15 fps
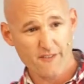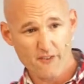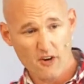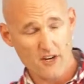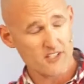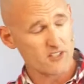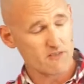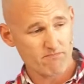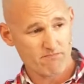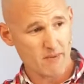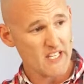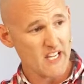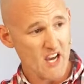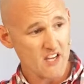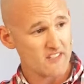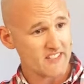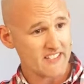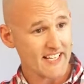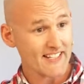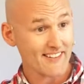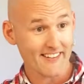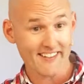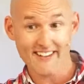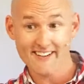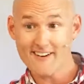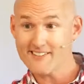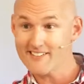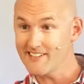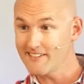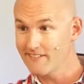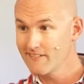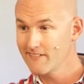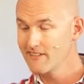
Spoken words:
for us, be unsettling, can't it?